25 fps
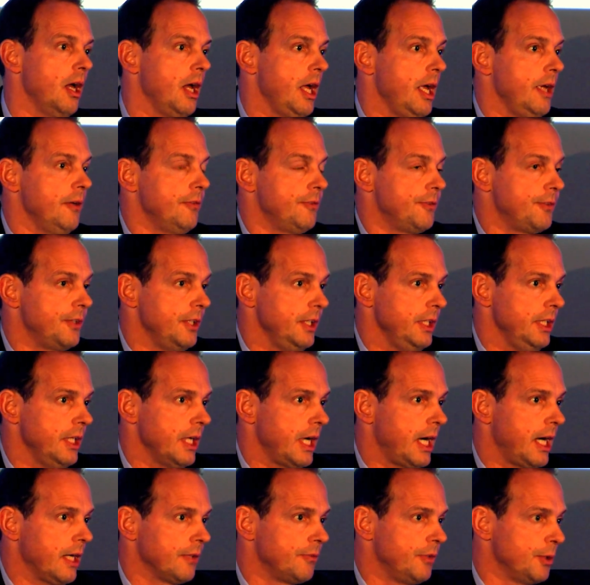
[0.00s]
If the
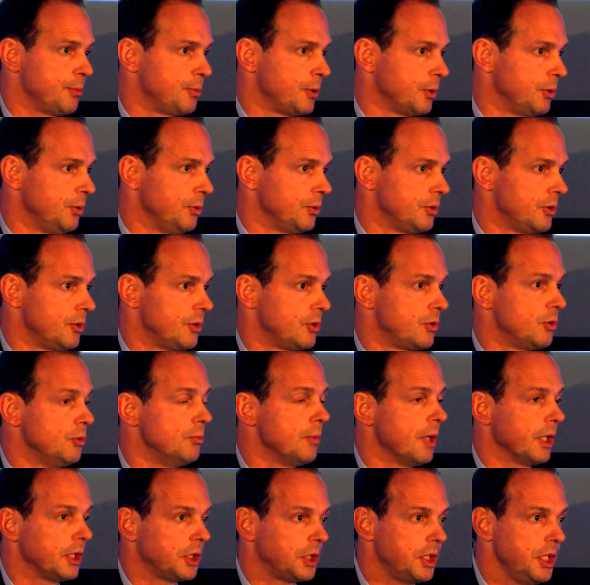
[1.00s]
hardware produces too
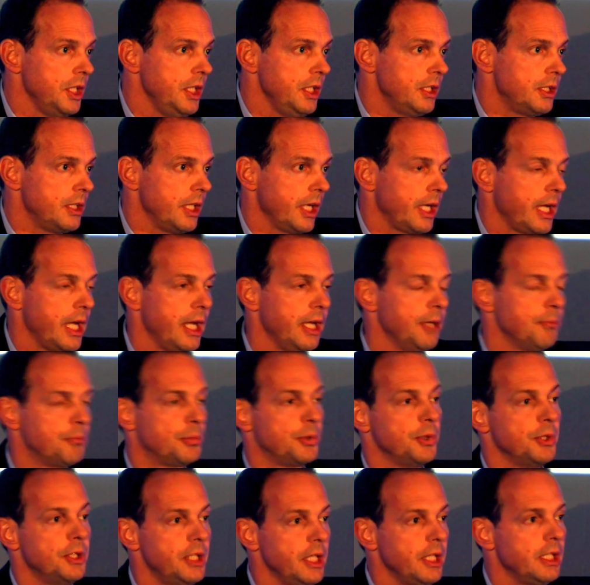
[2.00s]
much heat, they can
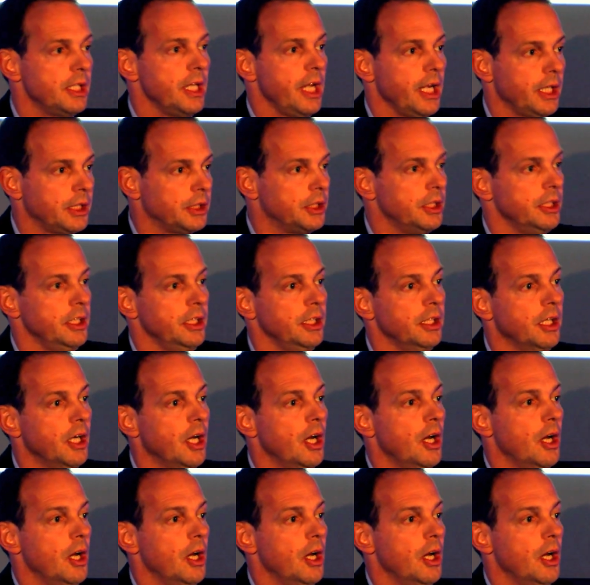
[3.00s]
predict actually